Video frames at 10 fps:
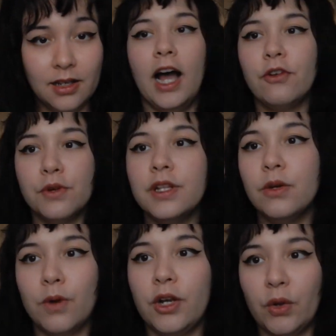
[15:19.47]
I really
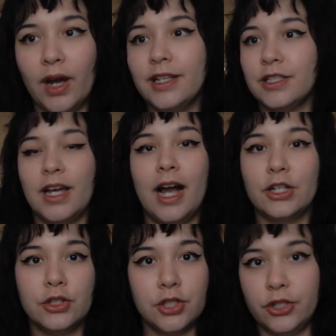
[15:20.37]
want you guys to
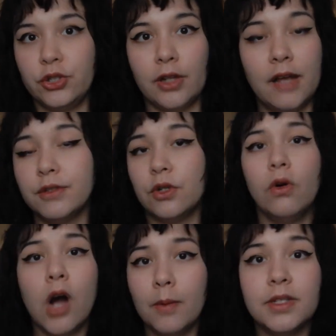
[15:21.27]
actually change your life, so
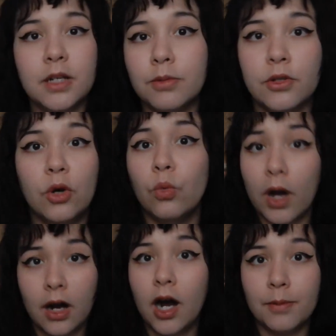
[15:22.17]
go comment down below
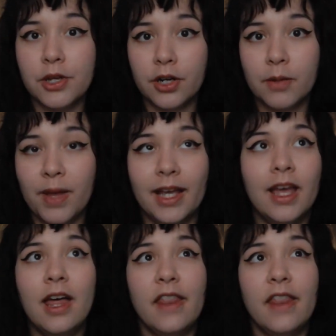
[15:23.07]
what hobby you're gonna pick.